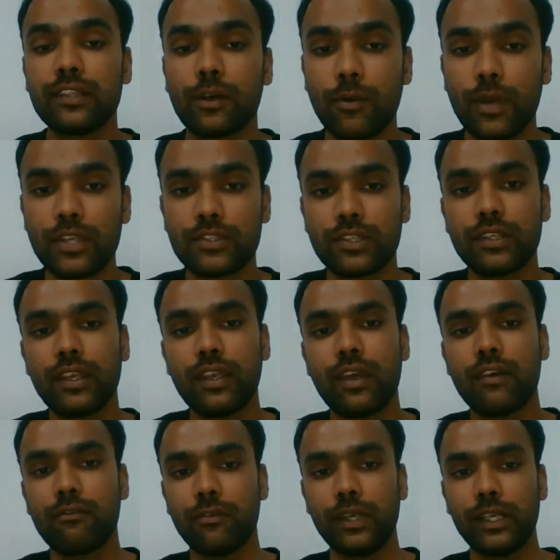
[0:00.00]
the question
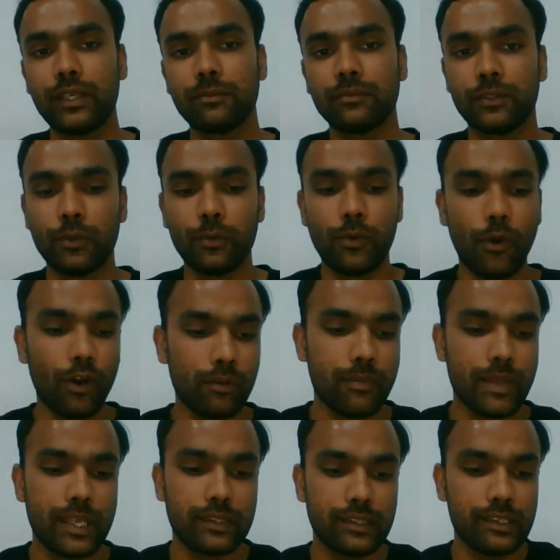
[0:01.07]
carefully. Do not
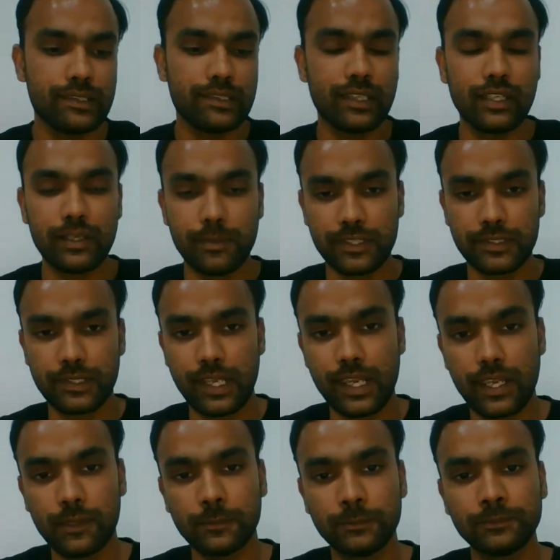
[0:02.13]
make this silly mistake.
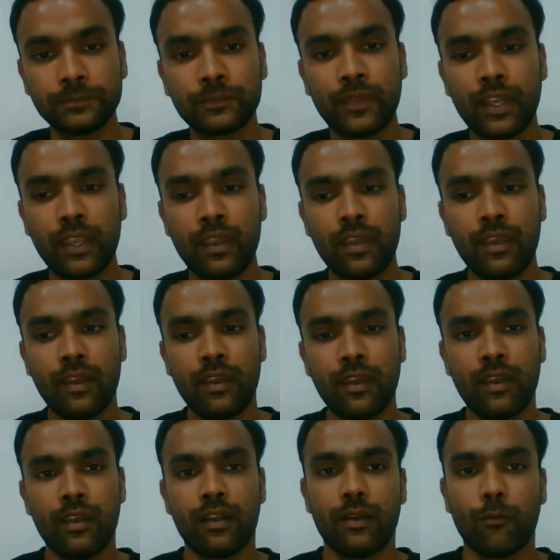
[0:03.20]

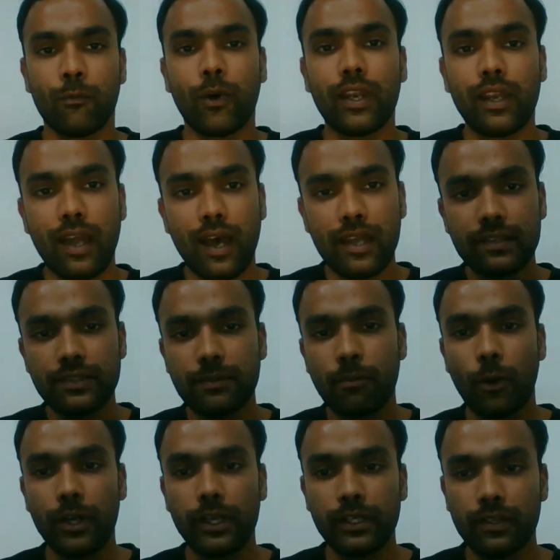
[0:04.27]
One last
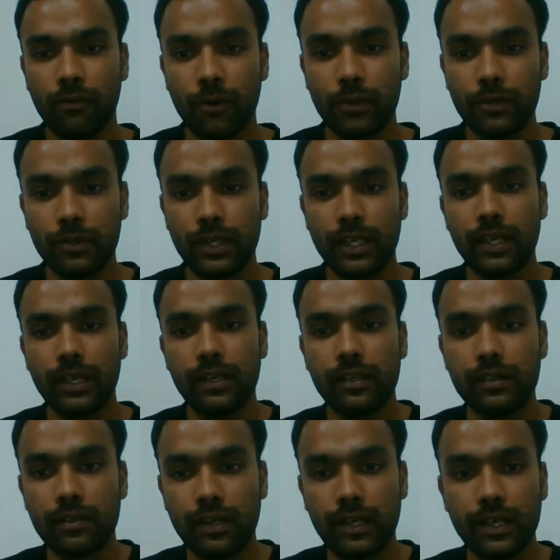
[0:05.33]
point for today
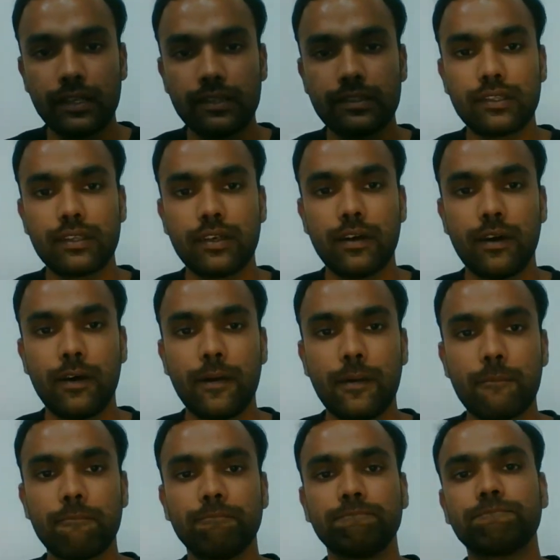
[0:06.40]
here is
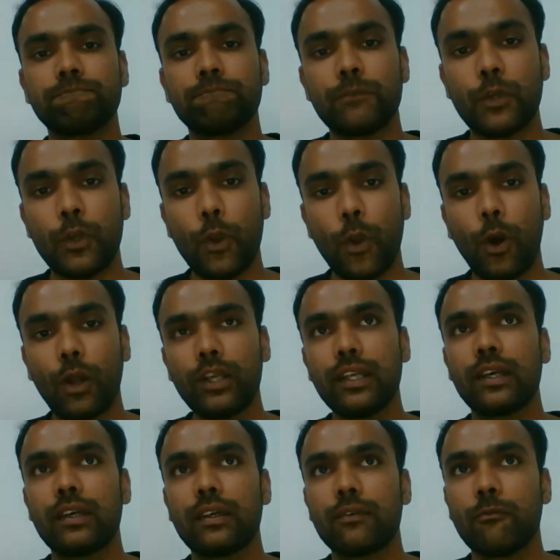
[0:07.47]
not
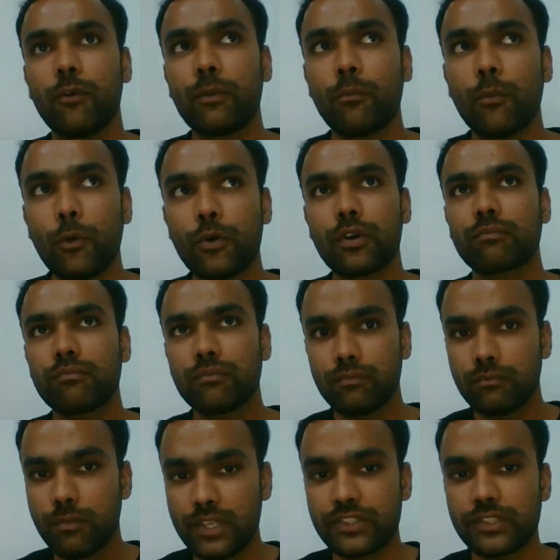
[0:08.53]
one more
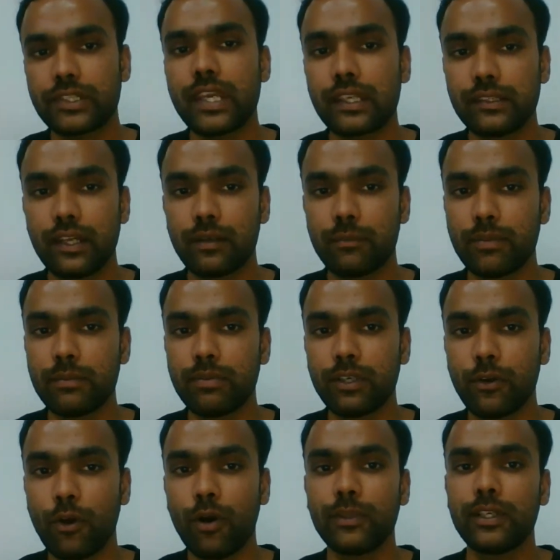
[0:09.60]
mistake that
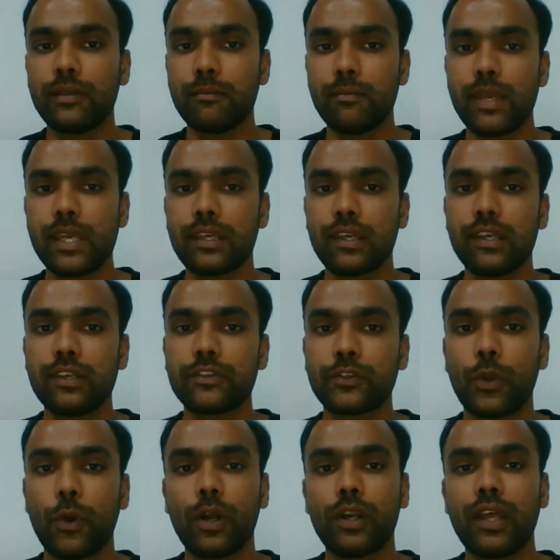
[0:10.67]
people commonly make is
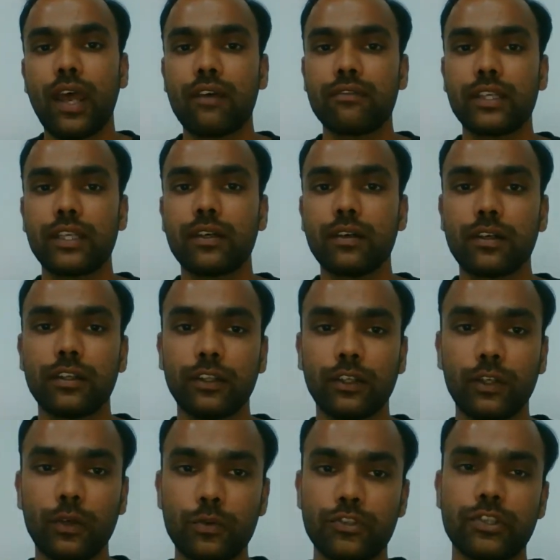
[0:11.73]
not having a
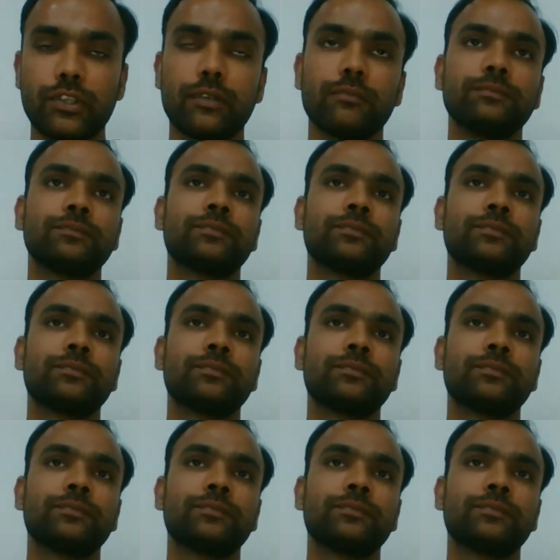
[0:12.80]
conclusion.